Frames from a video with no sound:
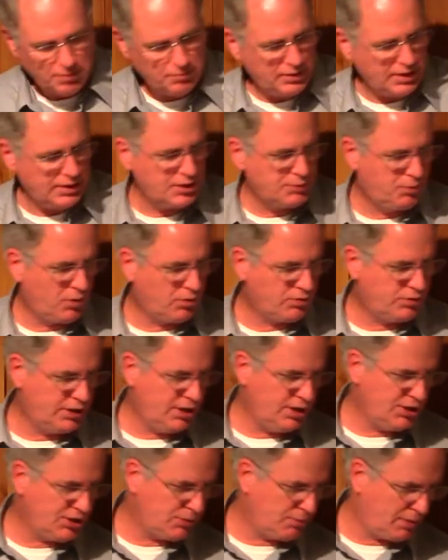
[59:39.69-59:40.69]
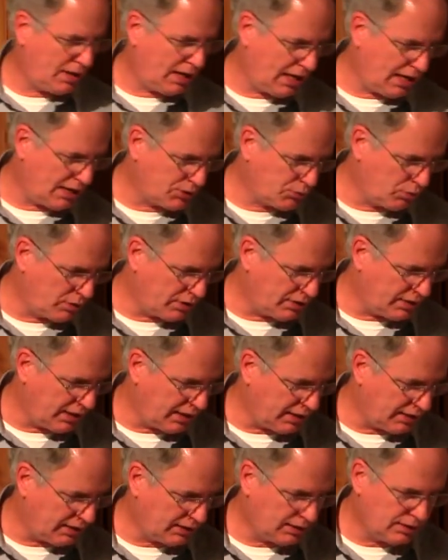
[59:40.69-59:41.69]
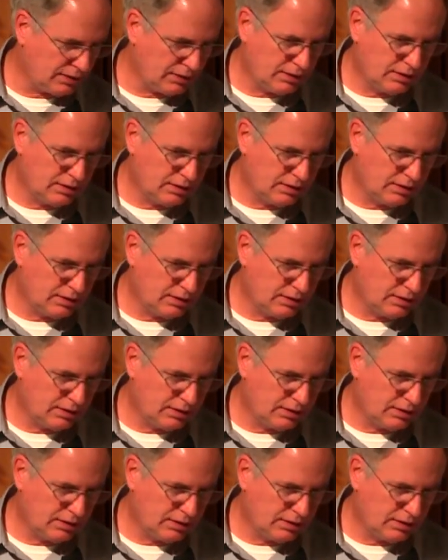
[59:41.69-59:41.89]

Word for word: Man, this brought tears to my eyes one day.